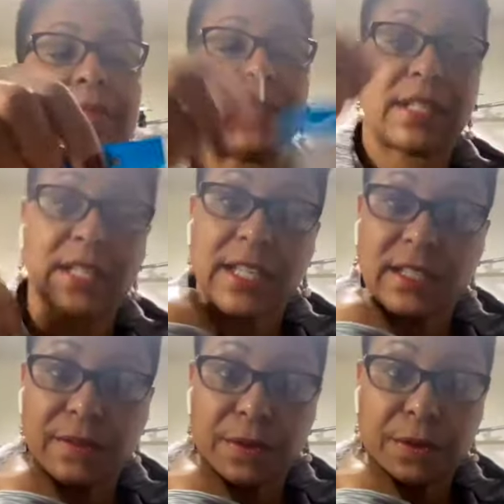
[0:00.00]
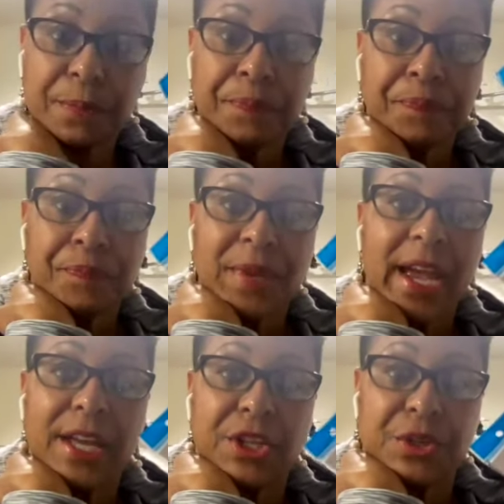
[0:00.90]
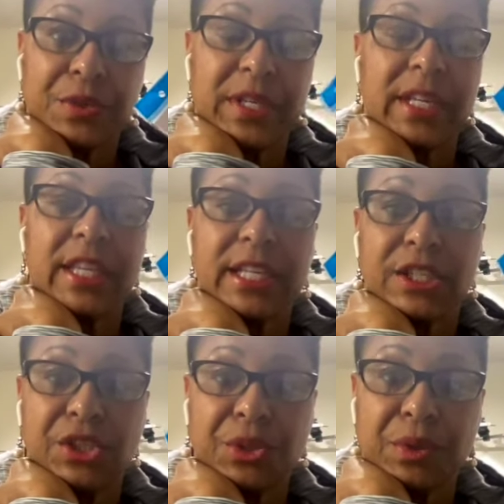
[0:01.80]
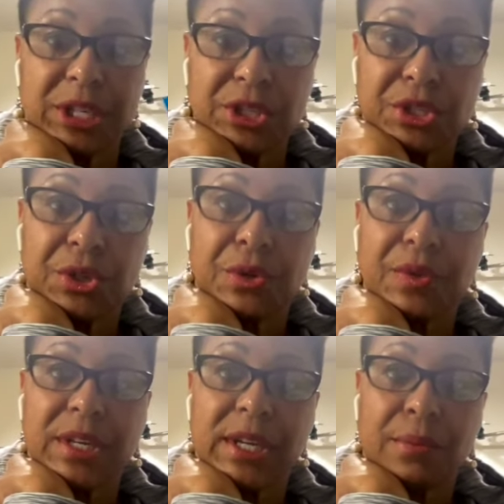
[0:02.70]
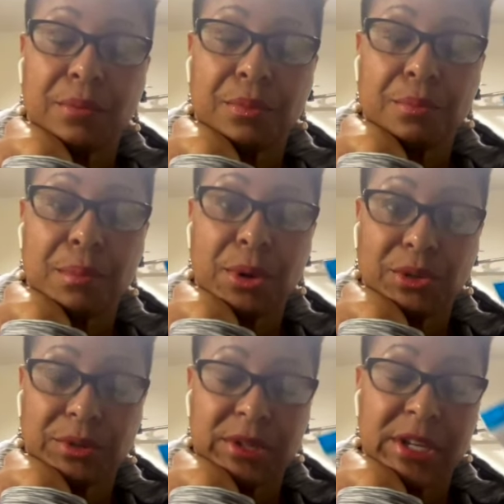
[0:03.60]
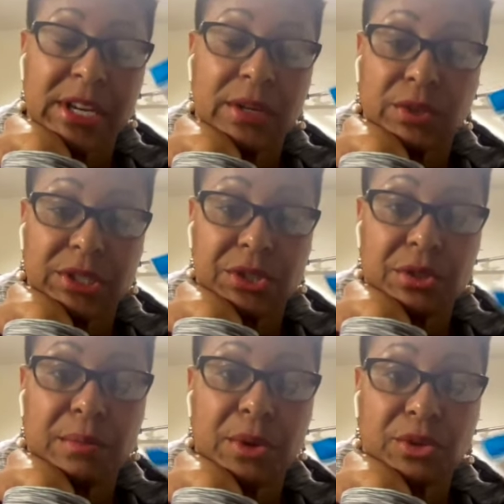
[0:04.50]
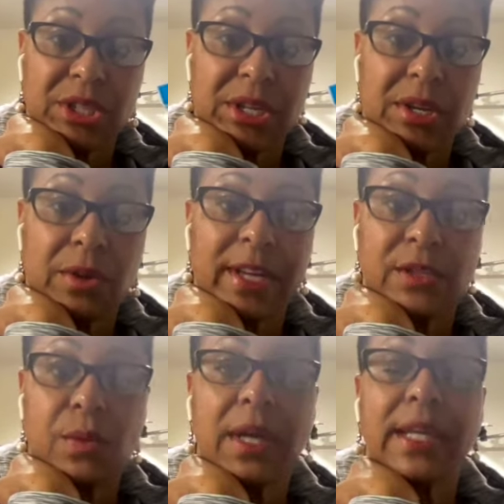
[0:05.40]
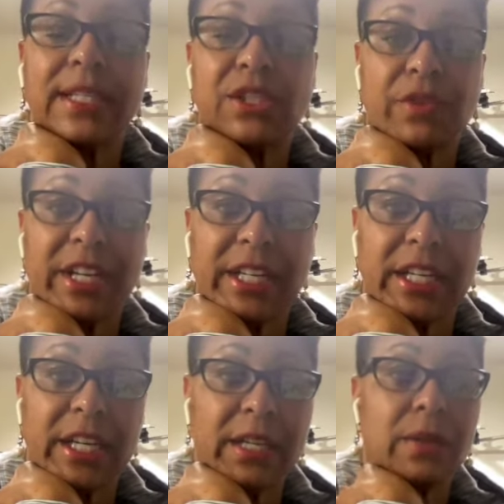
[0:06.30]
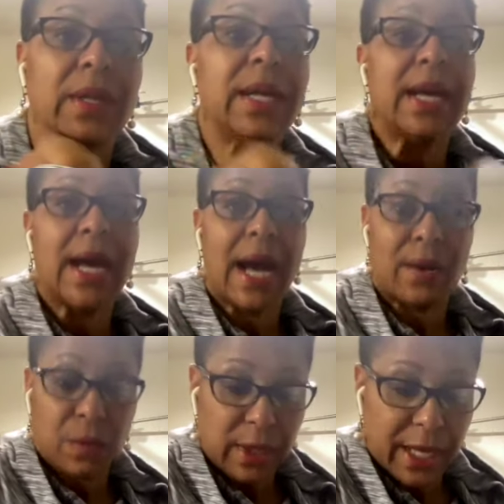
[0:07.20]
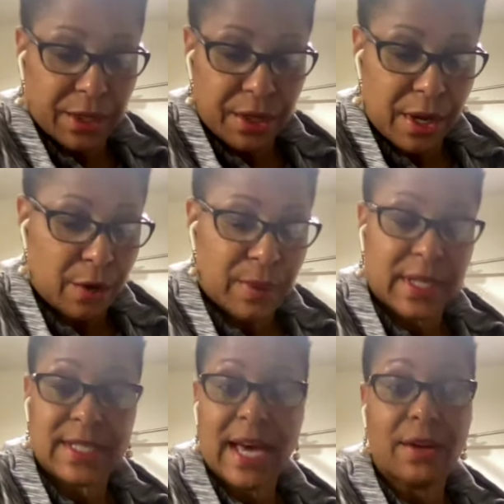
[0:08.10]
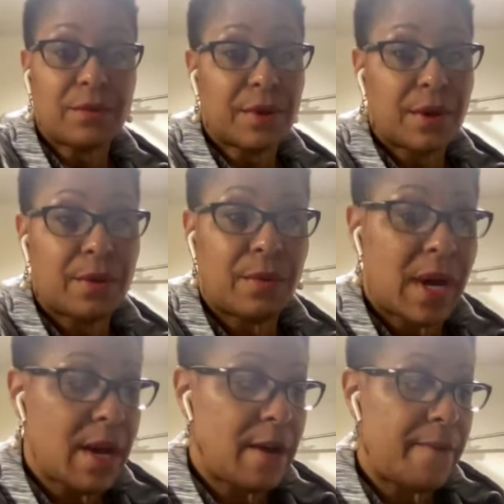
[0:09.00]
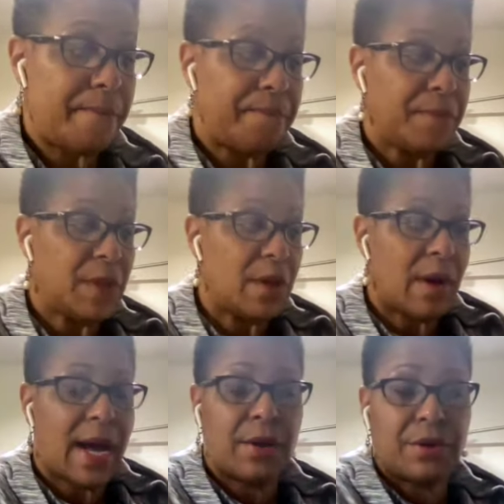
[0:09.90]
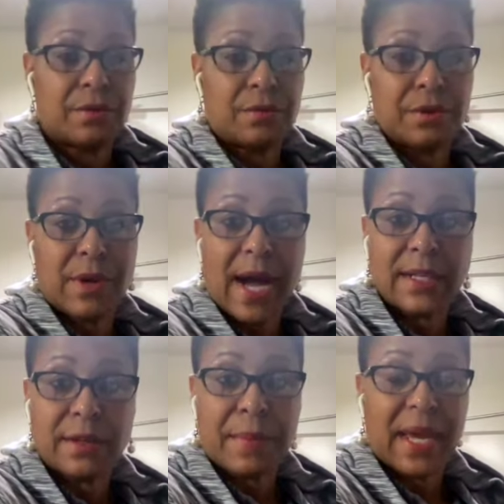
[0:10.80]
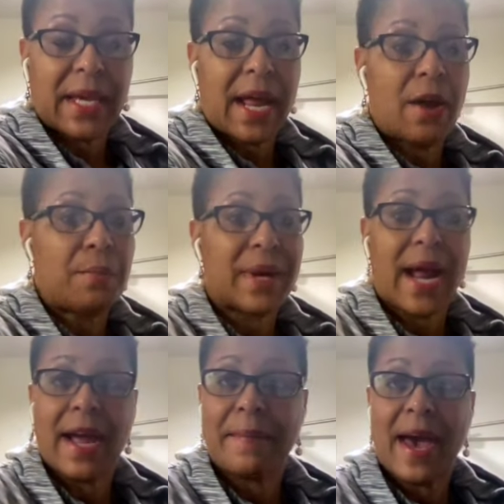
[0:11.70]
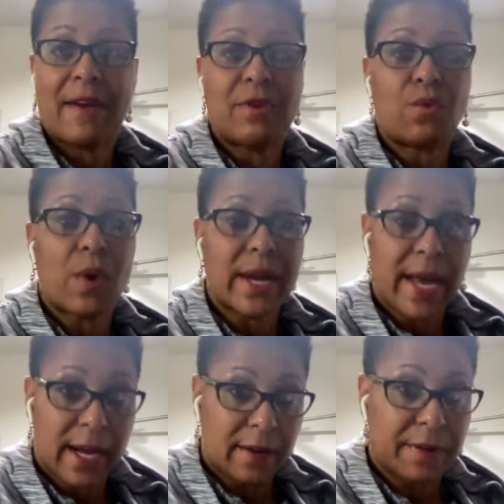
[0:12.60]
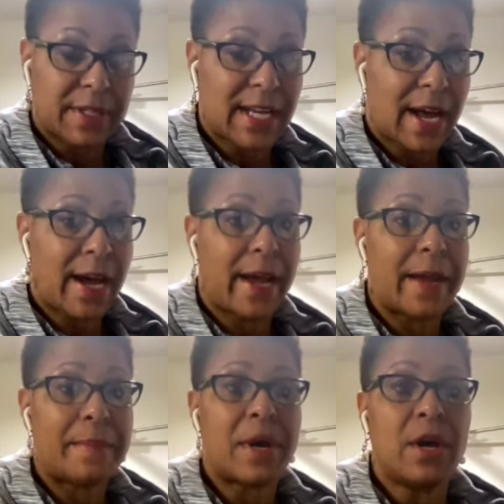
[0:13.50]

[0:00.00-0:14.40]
successful at using this to insert the needles into the multi-needle as well as threading the needle, I will let you know, because I don't know how you guys are making out, but I am having one heck of a time